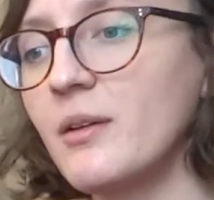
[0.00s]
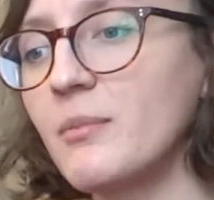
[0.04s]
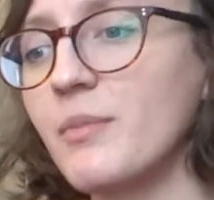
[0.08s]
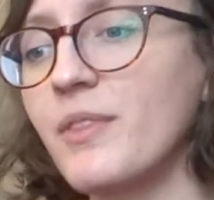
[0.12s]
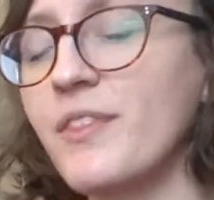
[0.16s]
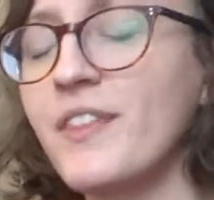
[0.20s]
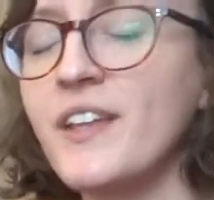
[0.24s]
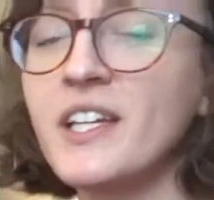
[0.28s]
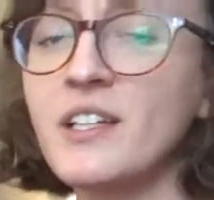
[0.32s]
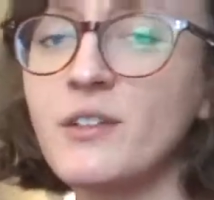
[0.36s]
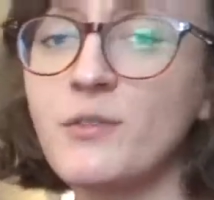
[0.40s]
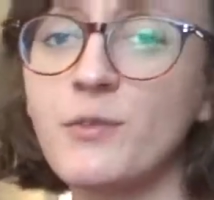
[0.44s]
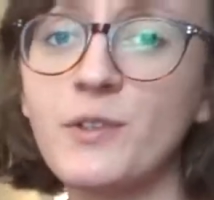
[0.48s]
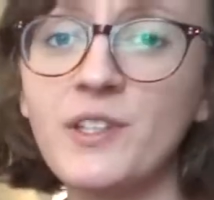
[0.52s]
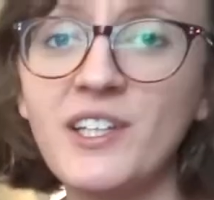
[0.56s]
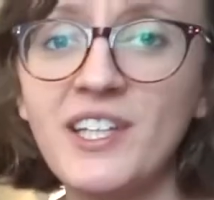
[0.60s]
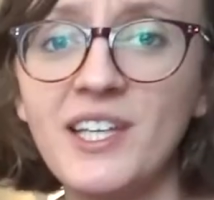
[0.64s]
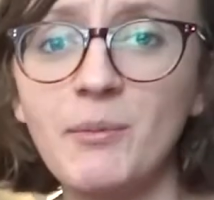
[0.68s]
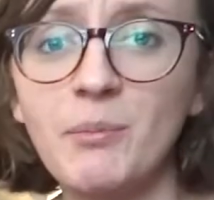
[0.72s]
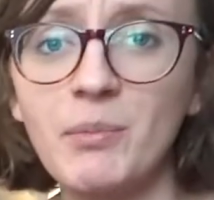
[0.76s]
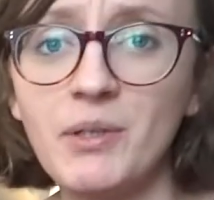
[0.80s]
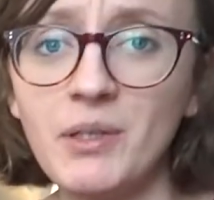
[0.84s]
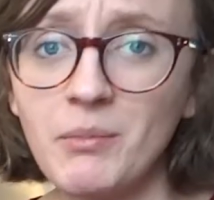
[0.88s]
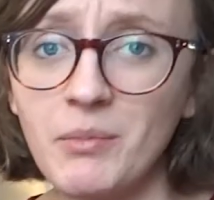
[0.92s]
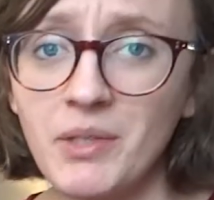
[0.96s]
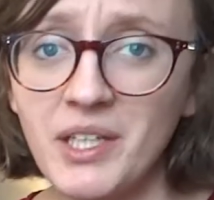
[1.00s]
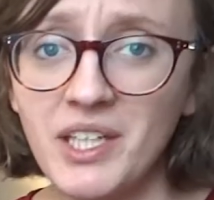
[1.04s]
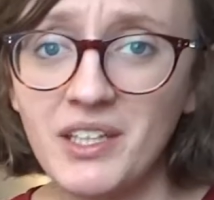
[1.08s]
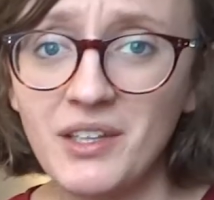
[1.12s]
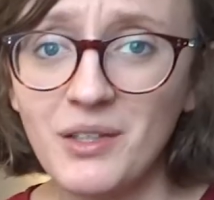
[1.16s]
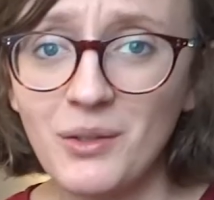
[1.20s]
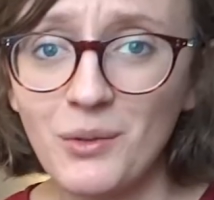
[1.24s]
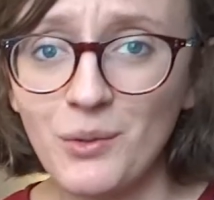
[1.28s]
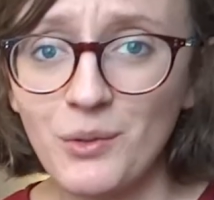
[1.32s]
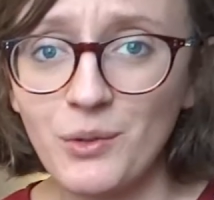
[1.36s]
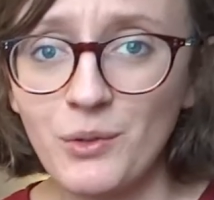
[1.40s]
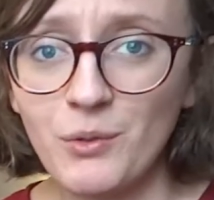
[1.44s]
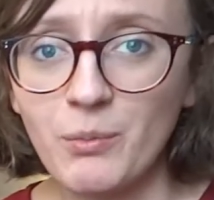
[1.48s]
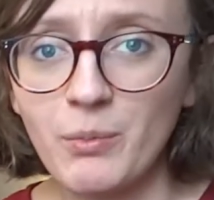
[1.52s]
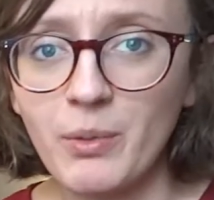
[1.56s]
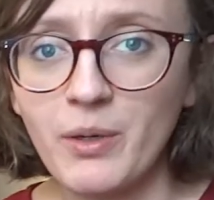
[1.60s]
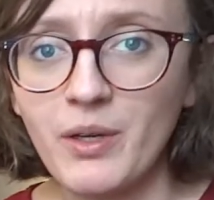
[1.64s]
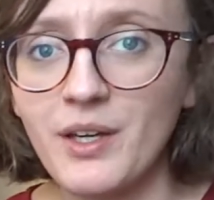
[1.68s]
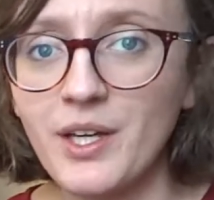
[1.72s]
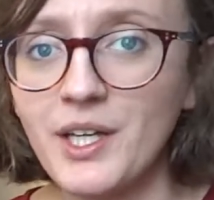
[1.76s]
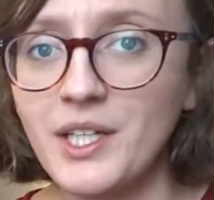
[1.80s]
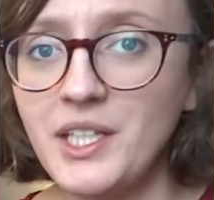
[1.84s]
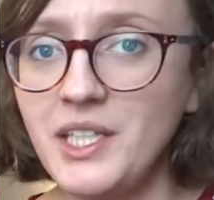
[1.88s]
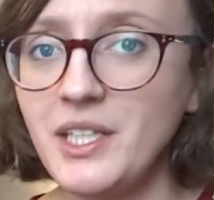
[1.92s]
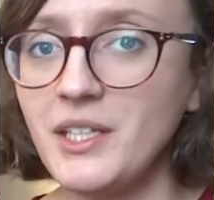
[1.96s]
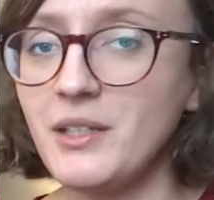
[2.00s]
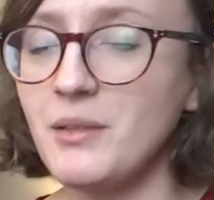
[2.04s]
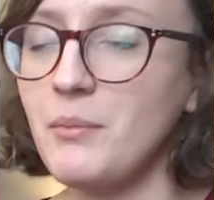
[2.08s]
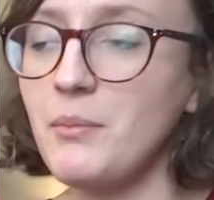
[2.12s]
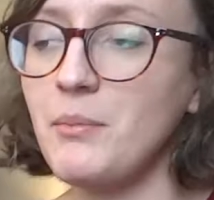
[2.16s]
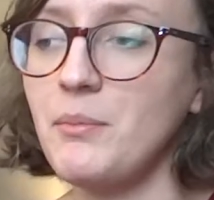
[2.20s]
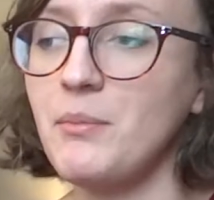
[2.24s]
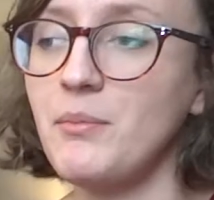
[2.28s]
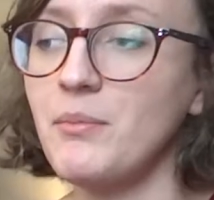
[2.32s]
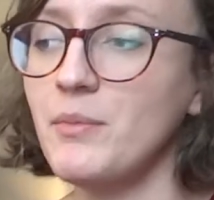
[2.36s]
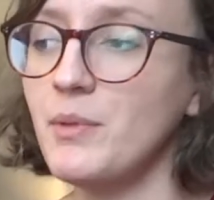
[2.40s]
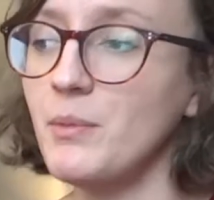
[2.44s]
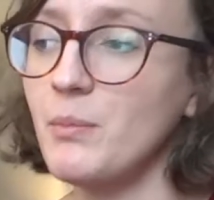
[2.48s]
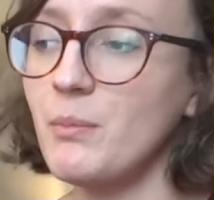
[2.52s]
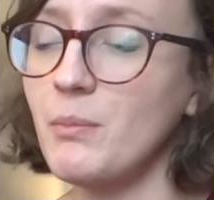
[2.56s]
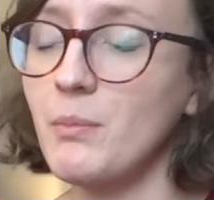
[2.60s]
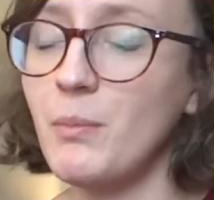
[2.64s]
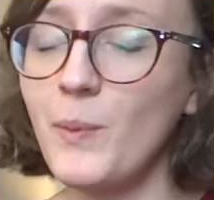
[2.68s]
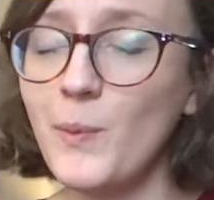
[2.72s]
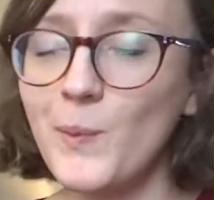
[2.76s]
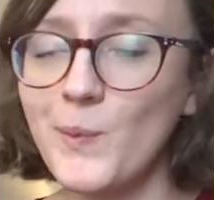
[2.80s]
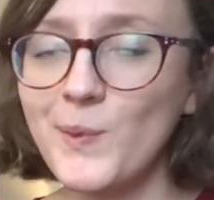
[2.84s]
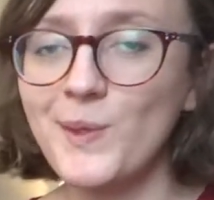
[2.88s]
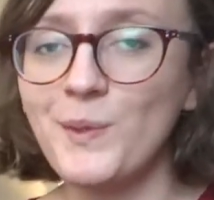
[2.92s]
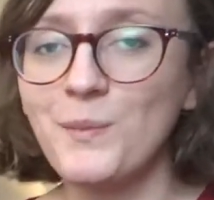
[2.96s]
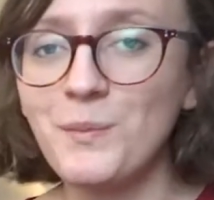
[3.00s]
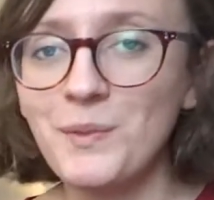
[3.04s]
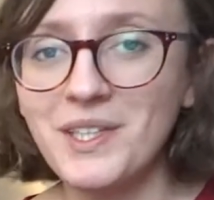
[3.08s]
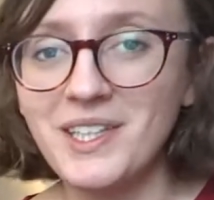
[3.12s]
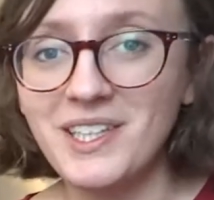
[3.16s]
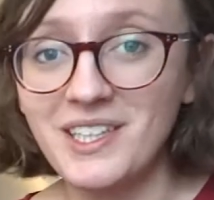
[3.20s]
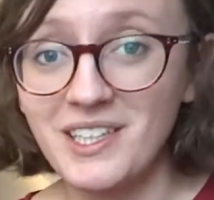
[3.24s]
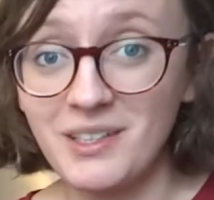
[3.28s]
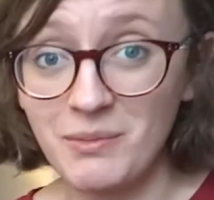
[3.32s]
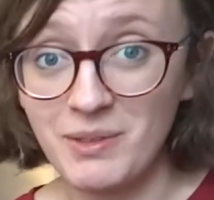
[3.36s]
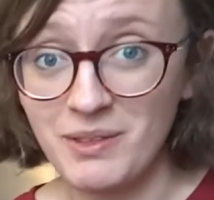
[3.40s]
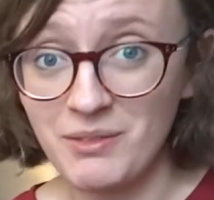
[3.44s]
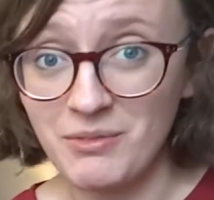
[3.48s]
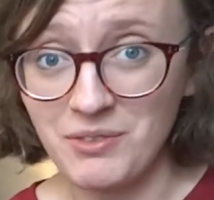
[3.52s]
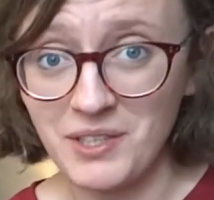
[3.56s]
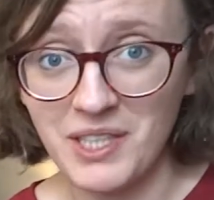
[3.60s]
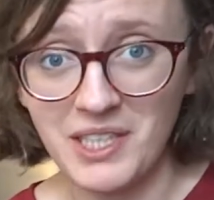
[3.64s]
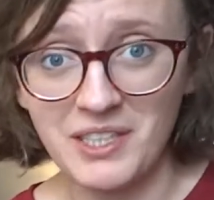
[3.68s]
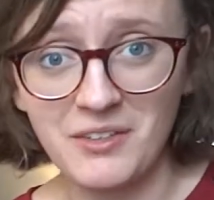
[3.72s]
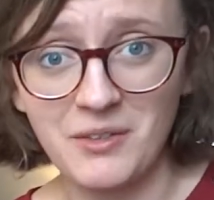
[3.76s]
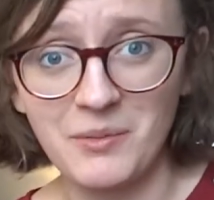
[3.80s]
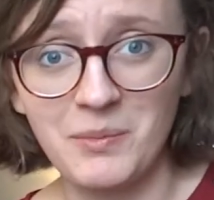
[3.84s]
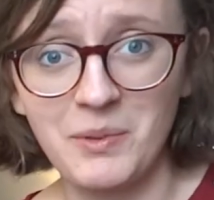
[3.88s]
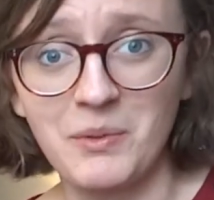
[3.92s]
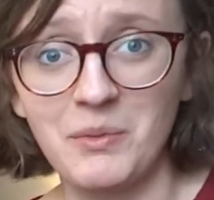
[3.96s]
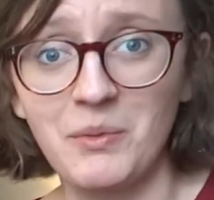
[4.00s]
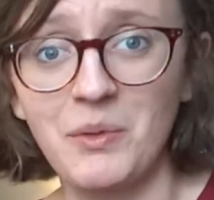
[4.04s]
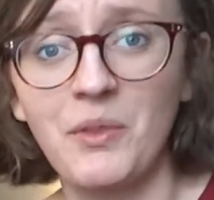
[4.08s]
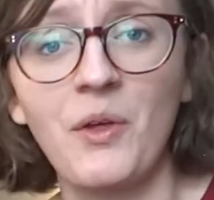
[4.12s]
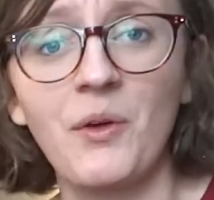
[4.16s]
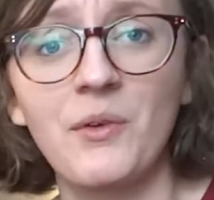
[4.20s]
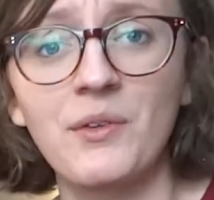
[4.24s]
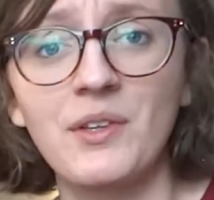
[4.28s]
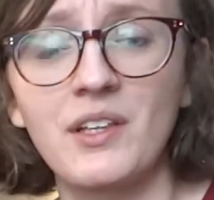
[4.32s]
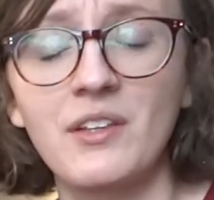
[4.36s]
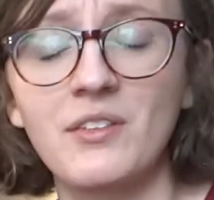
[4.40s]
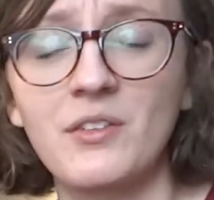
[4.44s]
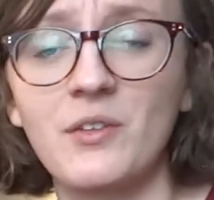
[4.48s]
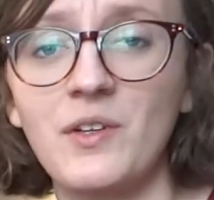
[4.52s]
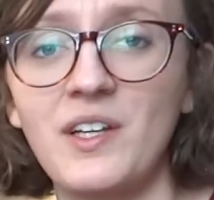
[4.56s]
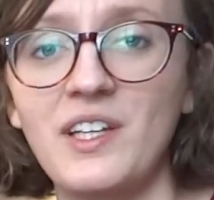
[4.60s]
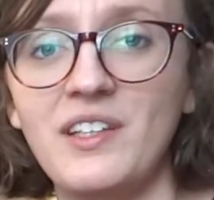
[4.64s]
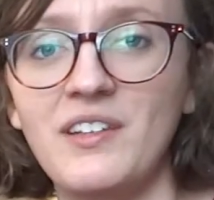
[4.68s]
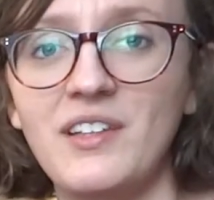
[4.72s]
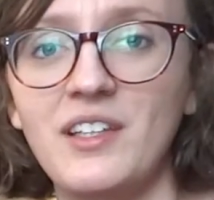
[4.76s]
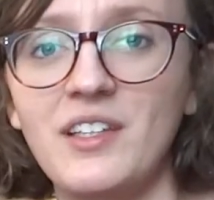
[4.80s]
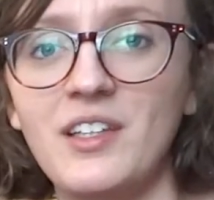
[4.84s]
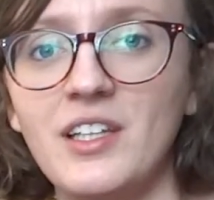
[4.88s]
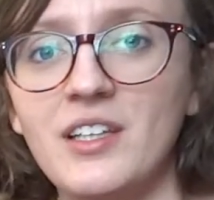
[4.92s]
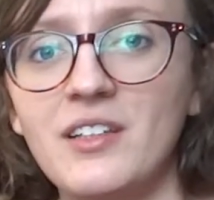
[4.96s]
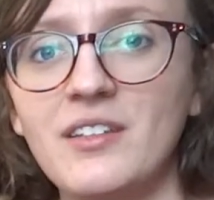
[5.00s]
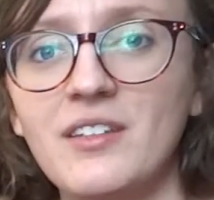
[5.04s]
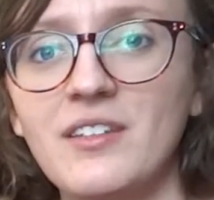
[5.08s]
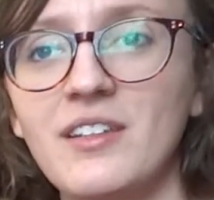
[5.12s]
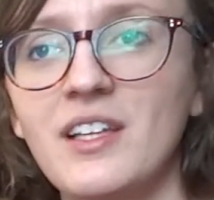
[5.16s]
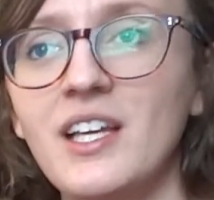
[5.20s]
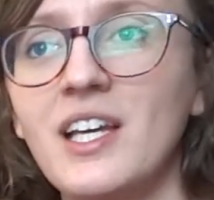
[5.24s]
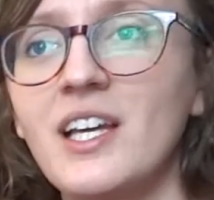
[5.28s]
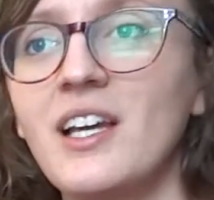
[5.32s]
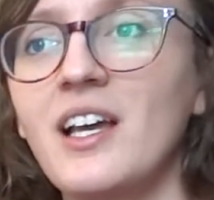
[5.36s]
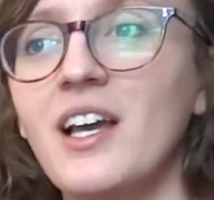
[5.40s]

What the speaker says: Thanks for keeping me in the loop. I am more than willing to be flexible with all this craziness.